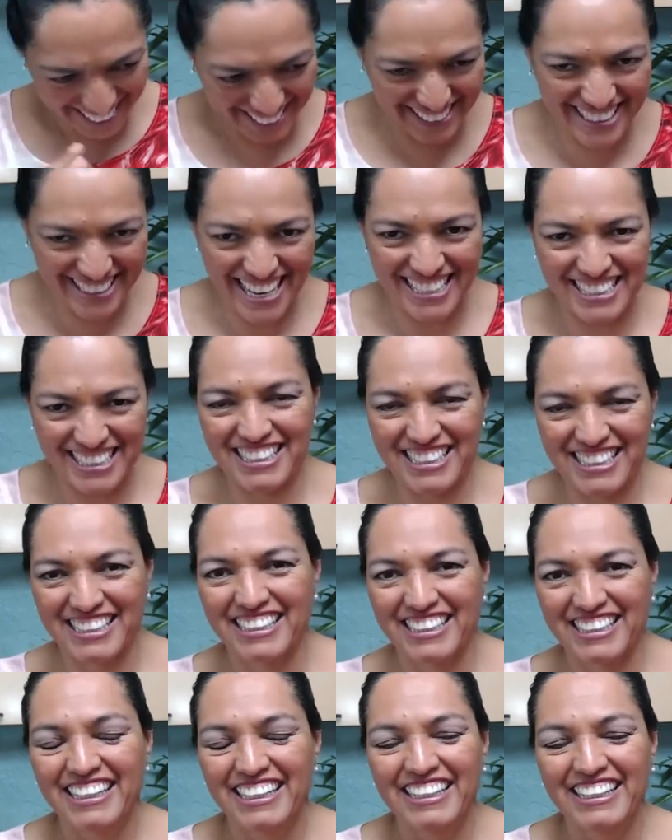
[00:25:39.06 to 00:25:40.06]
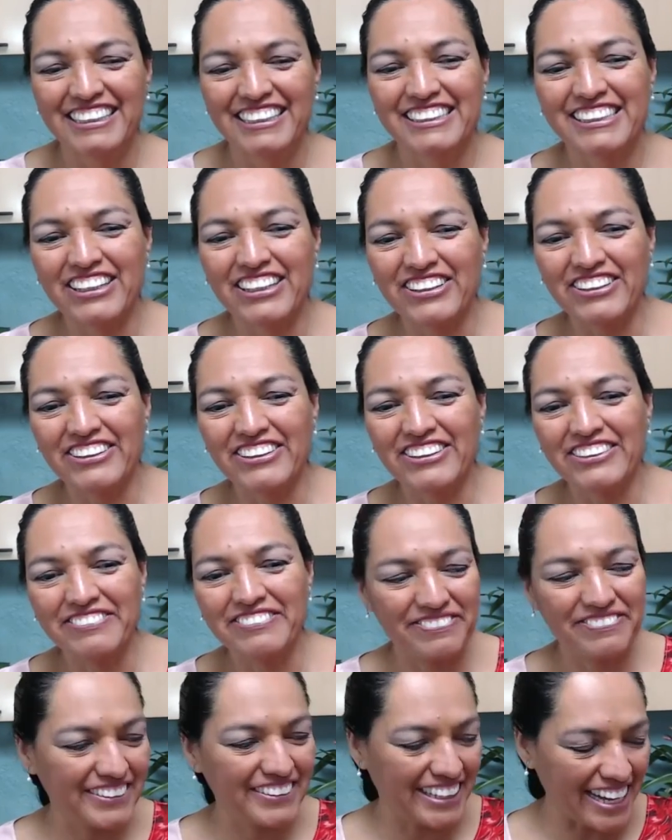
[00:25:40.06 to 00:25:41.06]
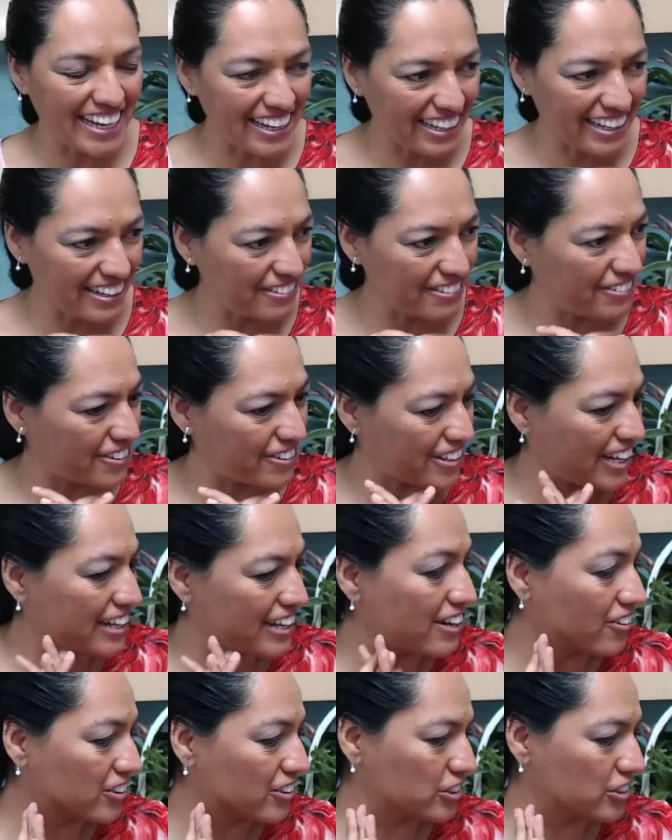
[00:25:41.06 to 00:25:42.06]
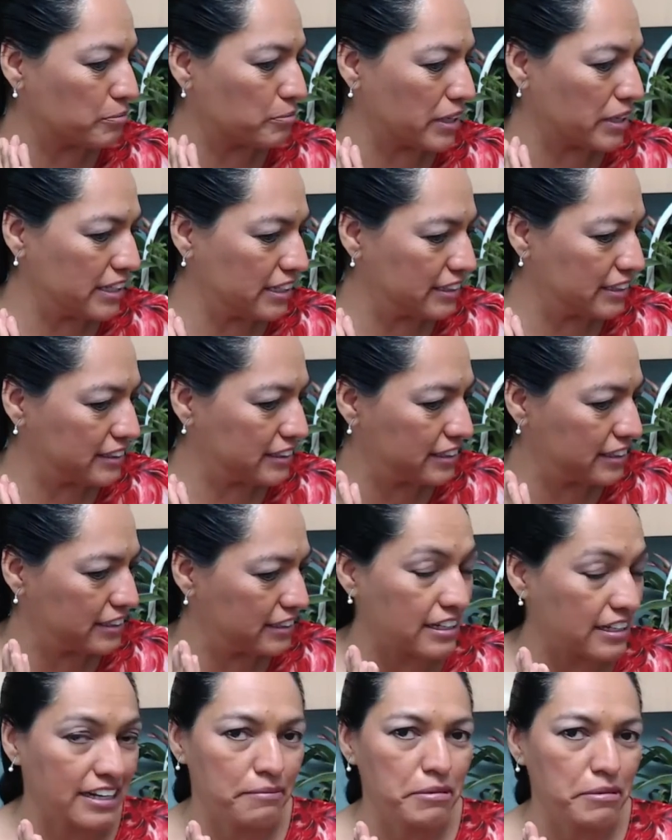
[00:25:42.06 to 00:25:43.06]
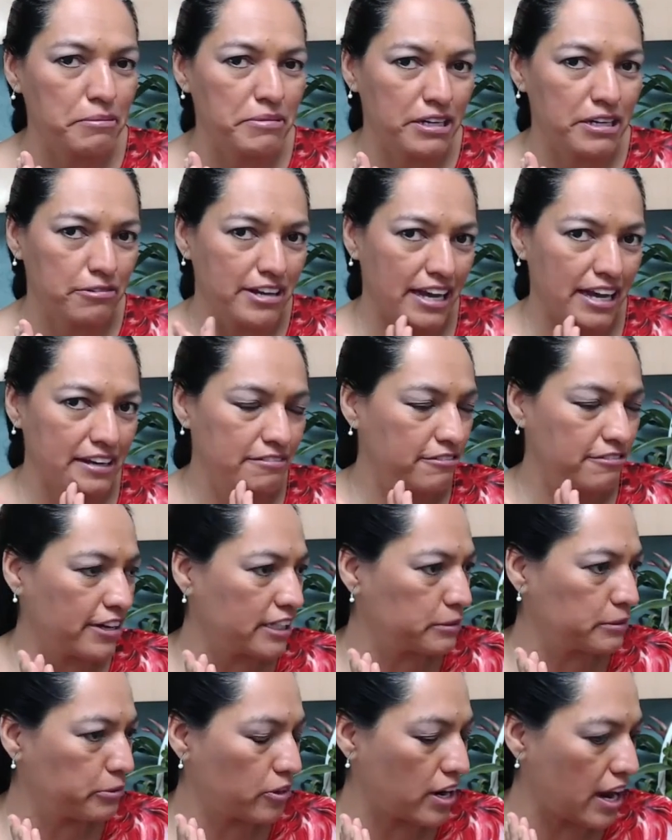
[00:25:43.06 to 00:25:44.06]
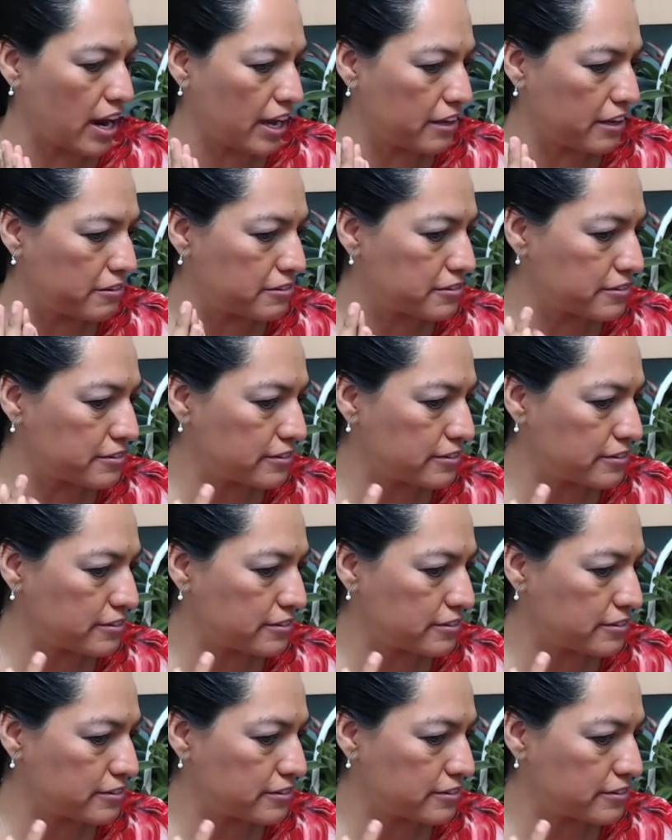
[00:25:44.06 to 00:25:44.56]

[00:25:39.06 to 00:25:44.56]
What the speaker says: Yes. So, thank you for that. Oh, somebody is in... Remember, we are in Facebook Live.